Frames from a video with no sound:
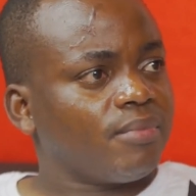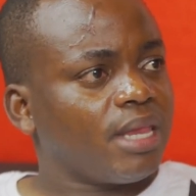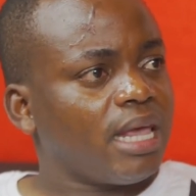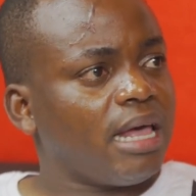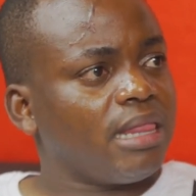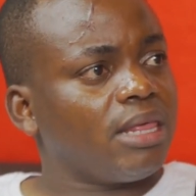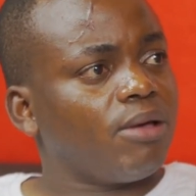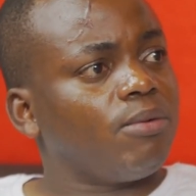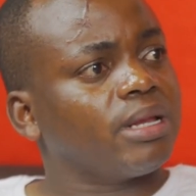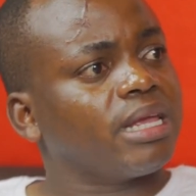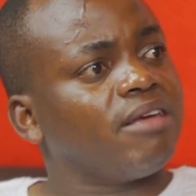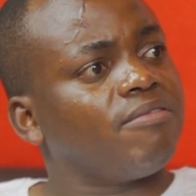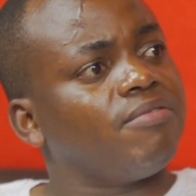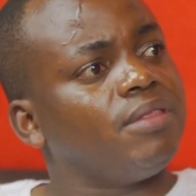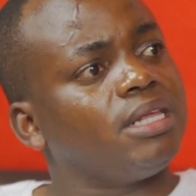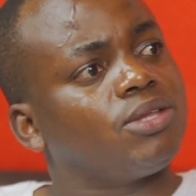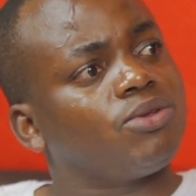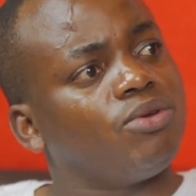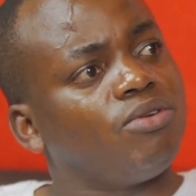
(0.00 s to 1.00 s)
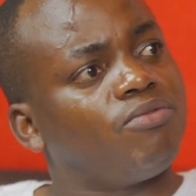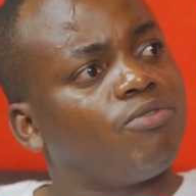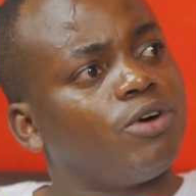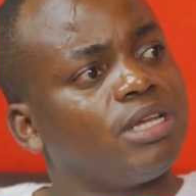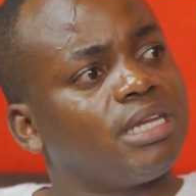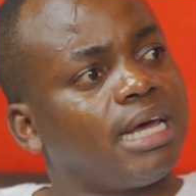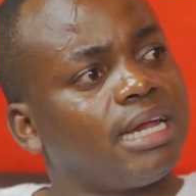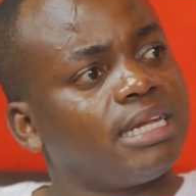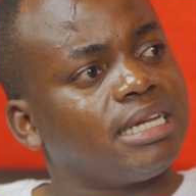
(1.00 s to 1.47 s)
and they will give this to you for
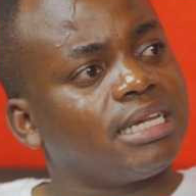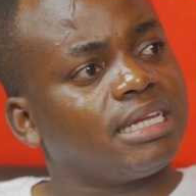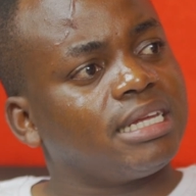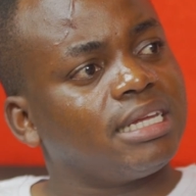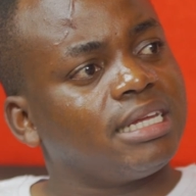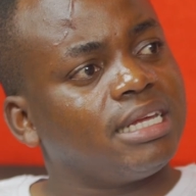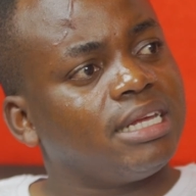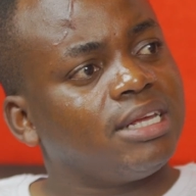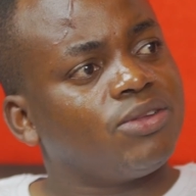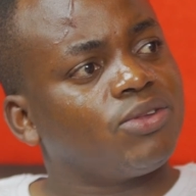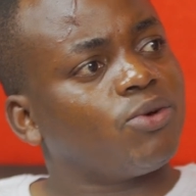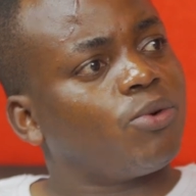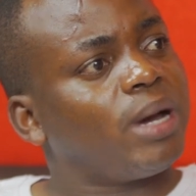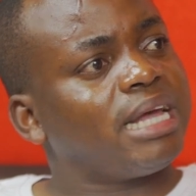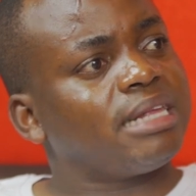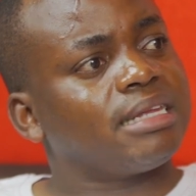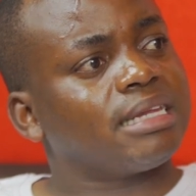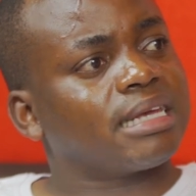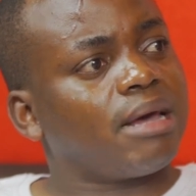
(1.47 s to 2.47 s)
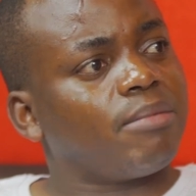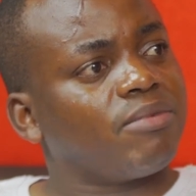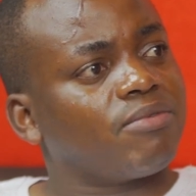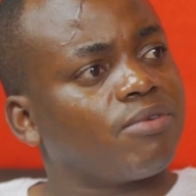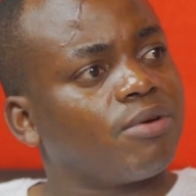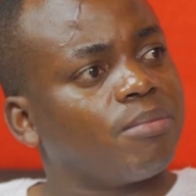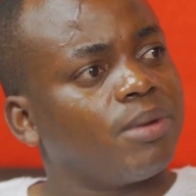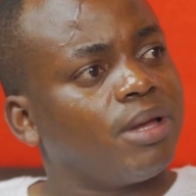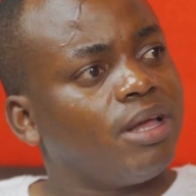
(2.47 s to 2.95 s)
eternity. So where is it coming
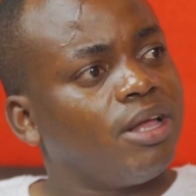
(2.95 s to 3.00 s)
from?